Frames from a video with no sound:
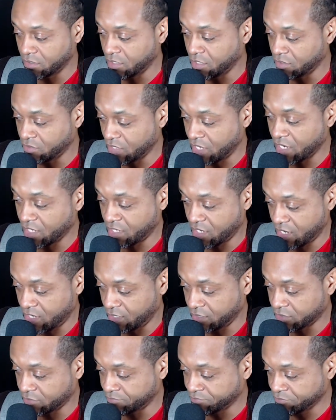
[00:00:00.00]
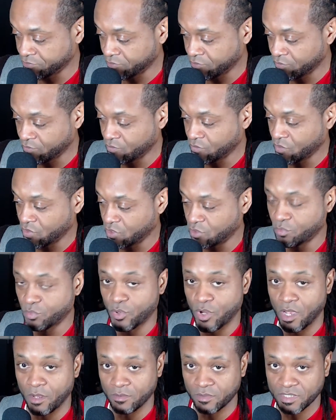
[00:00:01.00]
In that case, you
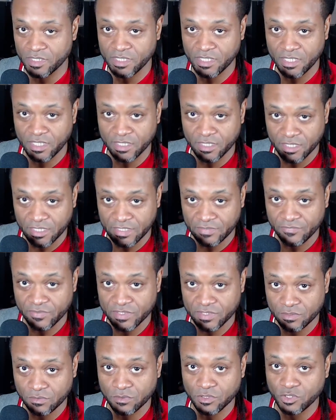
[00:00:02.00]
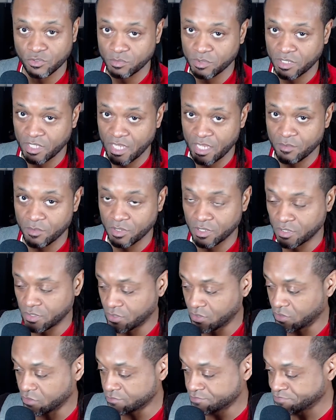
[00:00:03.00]
probably did leave as soon as you became an
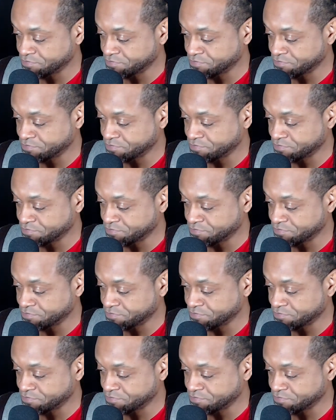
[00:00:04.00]
adult.